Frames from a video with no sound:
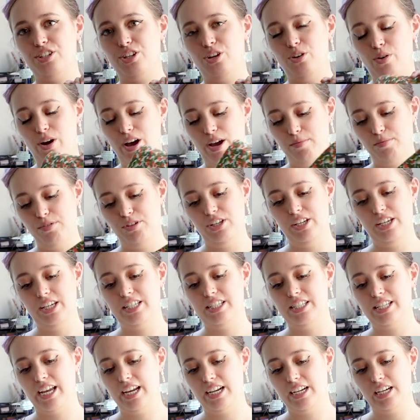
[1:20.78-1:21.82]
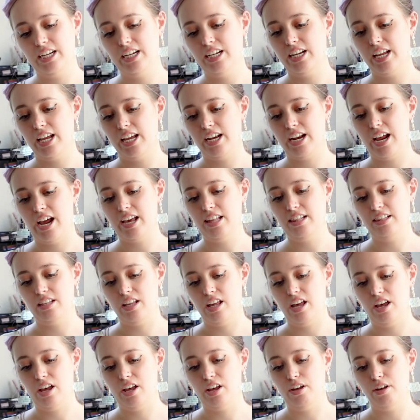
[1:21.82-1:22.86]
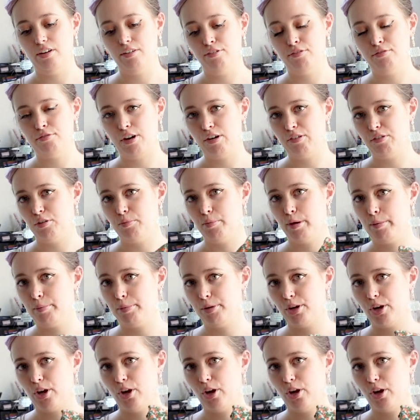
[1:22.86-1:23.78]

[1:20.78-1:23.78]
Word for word: so I'm really excited, and I love Rifle Paper